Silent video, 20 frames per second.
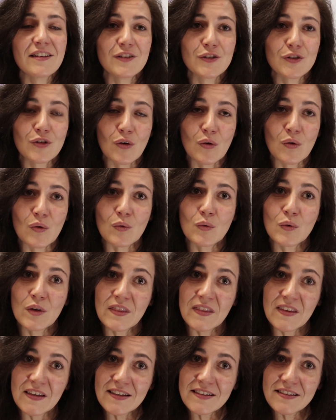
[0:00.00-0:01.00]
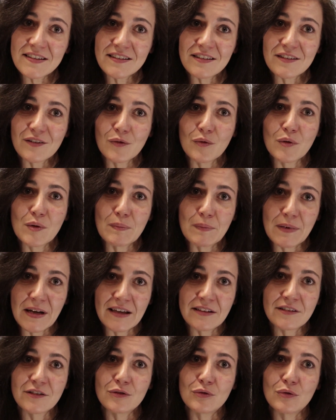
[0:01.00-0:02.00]
So, with this, we
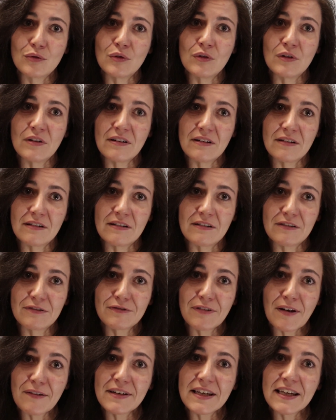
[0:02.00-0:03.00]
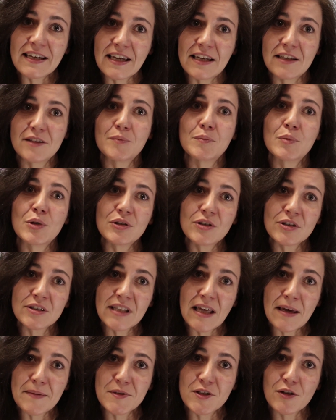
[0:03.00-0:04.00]
plan to uh, fabricate
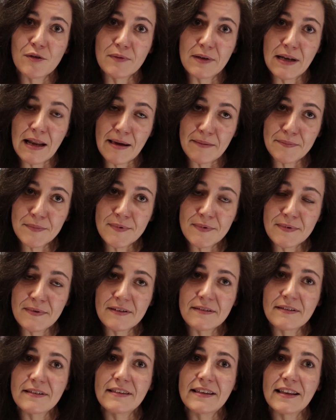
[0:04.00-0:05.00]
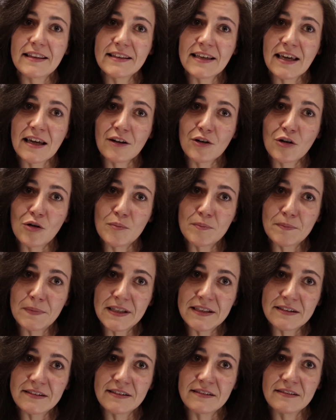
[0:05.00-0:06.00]
prototypes of lamps that can
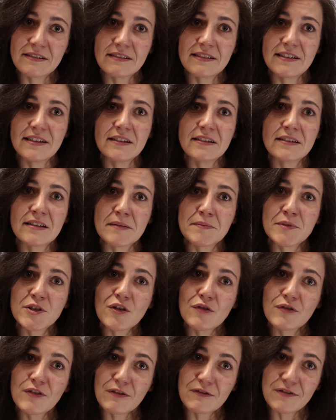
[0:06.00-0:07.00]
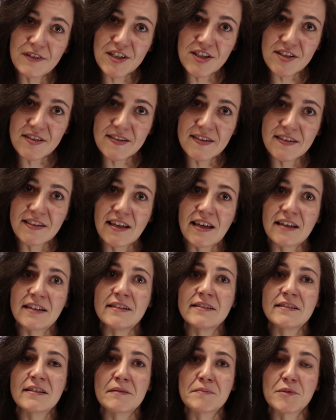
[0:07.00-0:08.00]
compete in terms of efficiency and
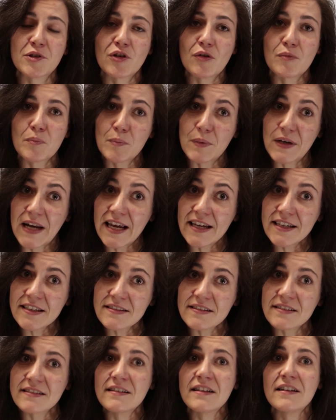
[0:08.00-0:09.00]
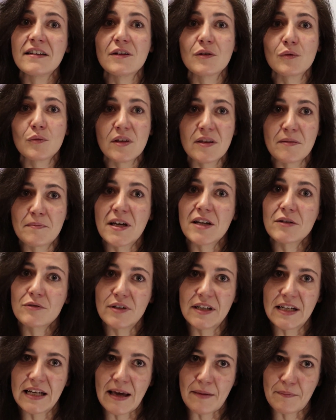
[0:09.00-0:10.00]
in terms of price with the
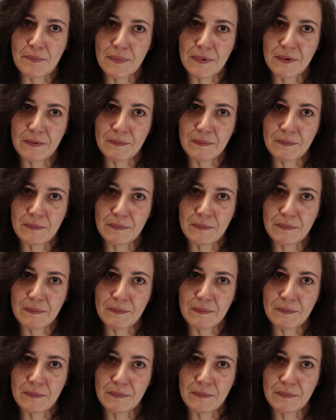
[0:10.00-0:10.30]
mercury lamp.